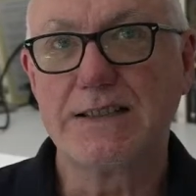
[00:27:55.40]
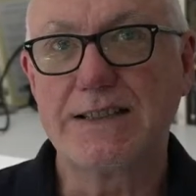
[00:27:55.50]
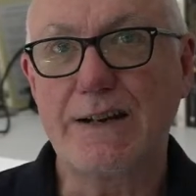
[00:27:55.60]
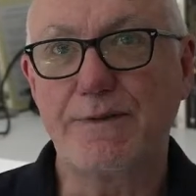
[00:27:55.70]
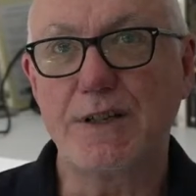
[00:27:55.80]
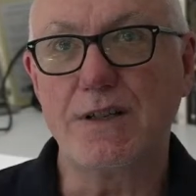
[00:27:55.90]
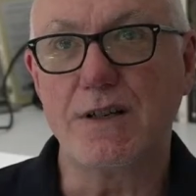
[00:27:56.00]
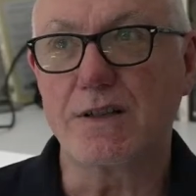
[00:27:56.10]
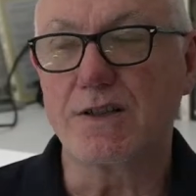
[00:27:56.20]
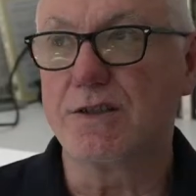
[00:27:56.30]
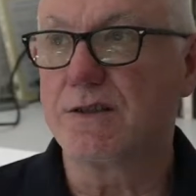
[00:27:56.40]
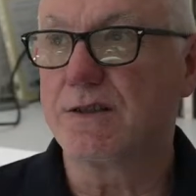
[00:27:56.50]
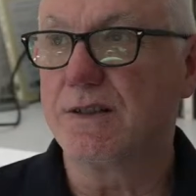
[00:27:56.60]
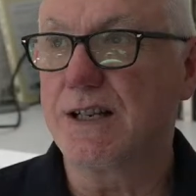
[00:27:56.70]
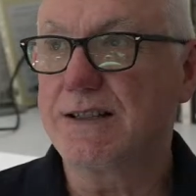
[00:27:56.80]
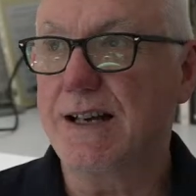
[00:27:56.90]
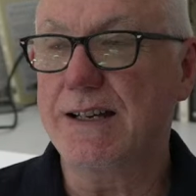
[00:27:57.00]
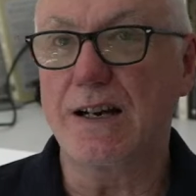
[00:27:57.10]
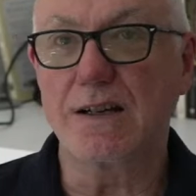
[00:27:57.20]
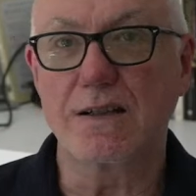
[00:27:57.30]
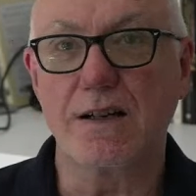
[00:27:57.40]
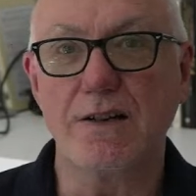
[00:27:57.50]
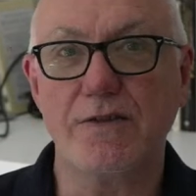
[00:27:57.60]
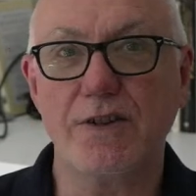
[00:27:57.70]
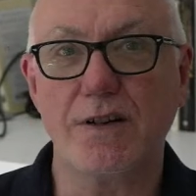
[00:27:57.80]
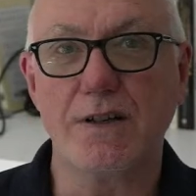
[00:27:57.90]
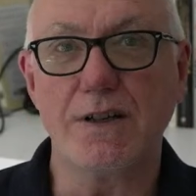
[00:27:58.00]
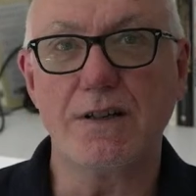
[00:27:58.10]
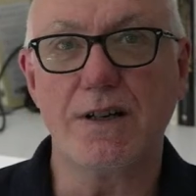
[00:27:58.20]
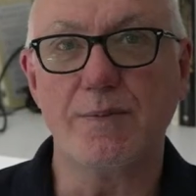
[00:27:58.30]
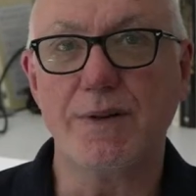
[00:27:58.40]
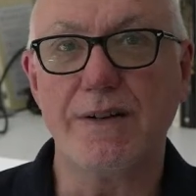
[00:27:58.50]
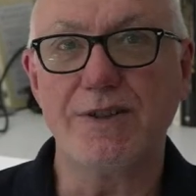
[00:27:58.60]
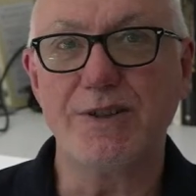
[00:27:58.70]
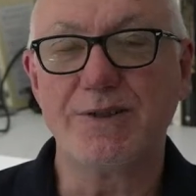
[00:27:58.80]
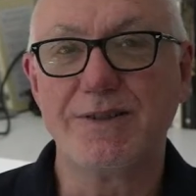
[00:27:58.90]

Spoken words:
Definitely not, because unless I get a cut of your Lit Hub revenue.